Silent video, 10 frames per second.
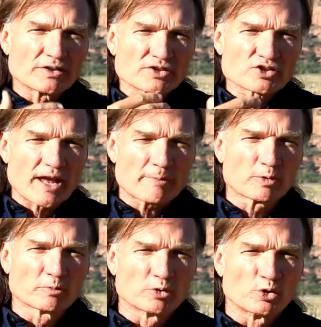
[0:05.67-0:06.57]
this
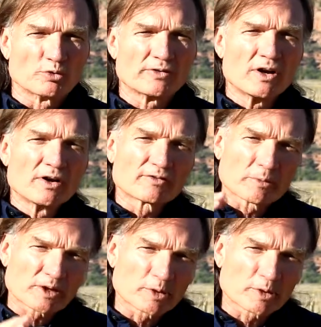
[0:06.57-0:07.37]
sample move from the